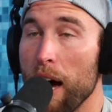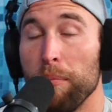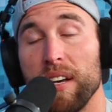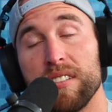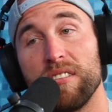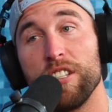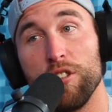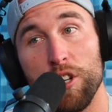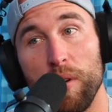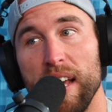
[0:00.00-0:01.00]
because unless you
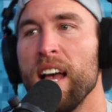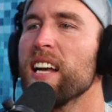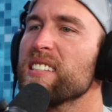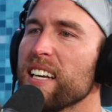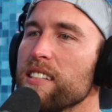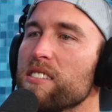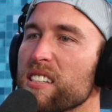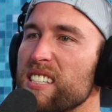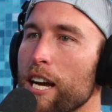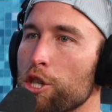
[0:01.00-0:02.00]
do it's like in
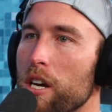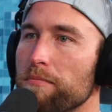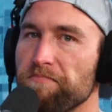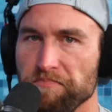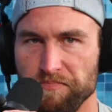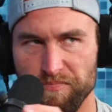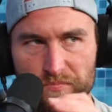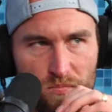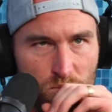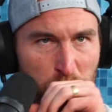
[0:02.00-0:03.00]
Succession,
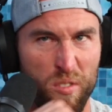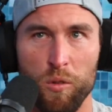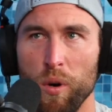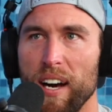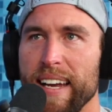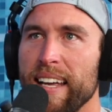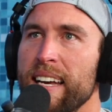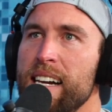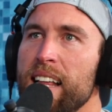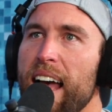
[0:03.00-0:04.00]
where like
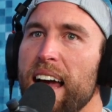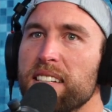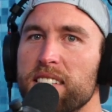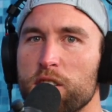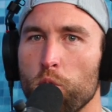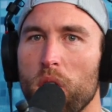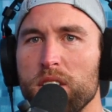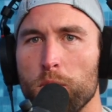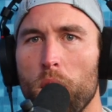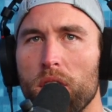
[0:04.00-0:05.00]
end of season 1,
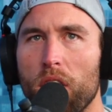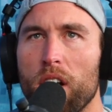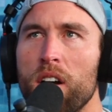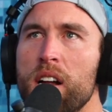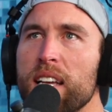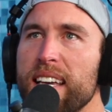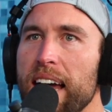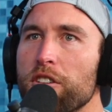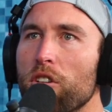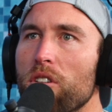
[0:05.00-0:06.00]
spoiler,
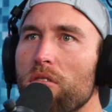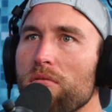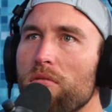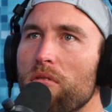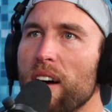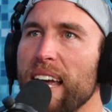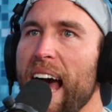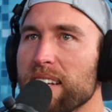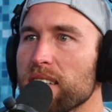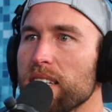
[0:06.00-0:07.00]
Kendall like
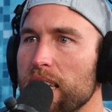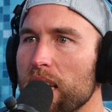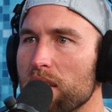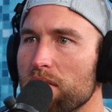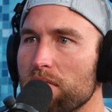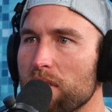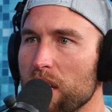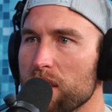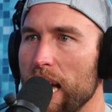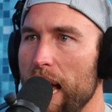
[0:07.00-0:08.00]
accidentally
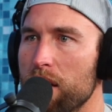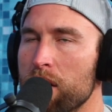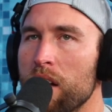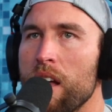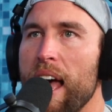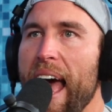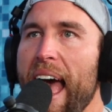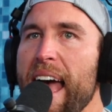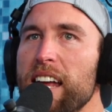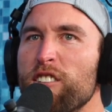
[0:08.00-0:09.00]
kills a guy.
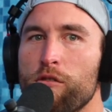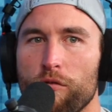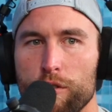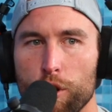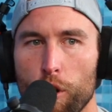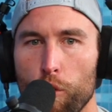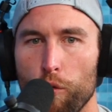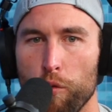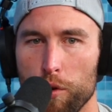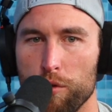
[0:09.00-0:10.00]
And so
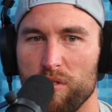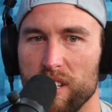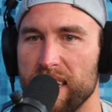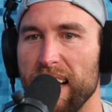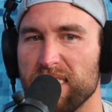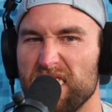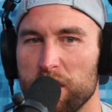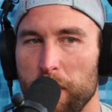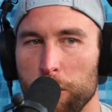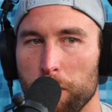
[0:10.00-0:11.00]
for the second season
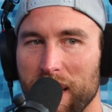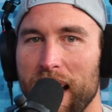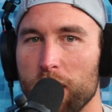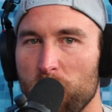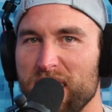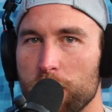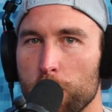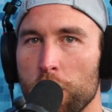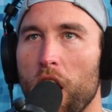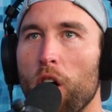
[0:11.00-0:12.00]
especially, but kind of the rest of the
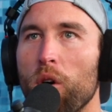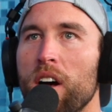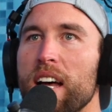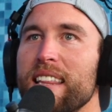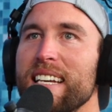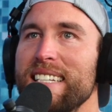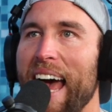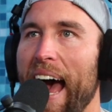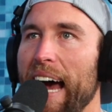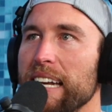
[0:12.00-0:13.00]
show, the
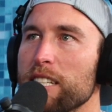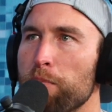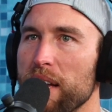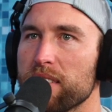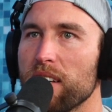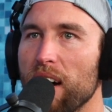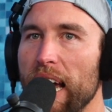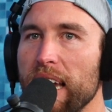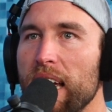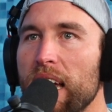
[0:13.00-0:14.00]
dad is basically like,